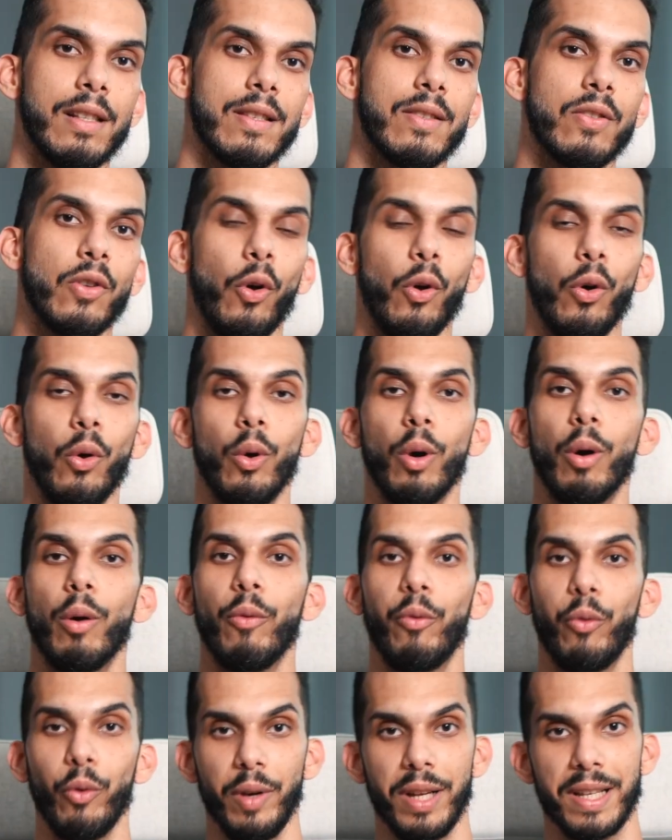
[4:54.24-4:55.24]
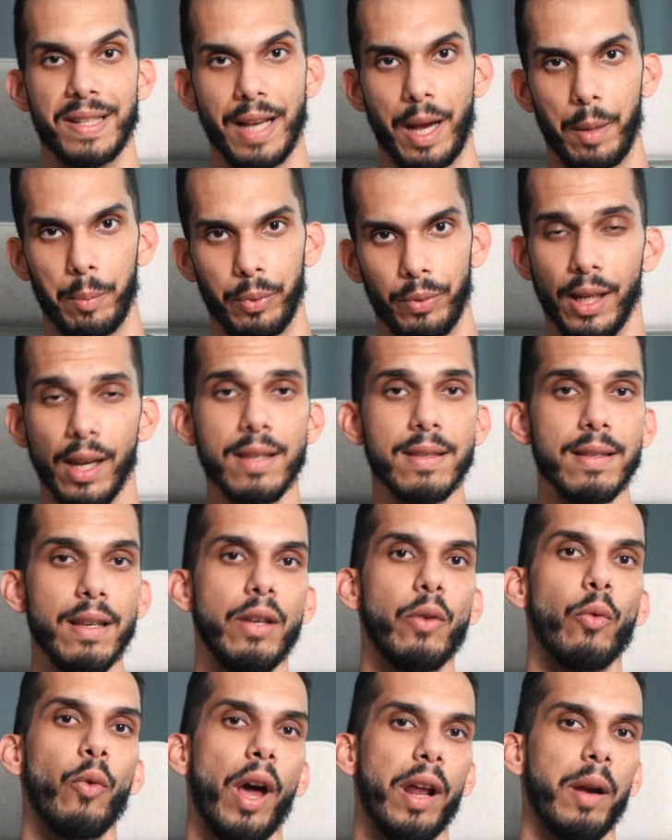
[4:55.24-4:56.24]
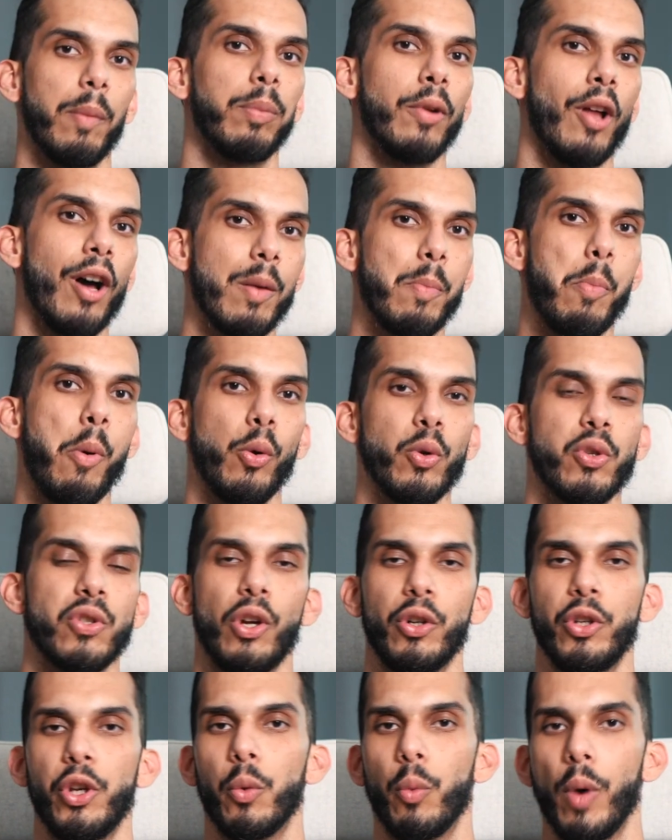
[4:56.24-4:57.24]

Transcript: So for example, let's say you write a blog post on your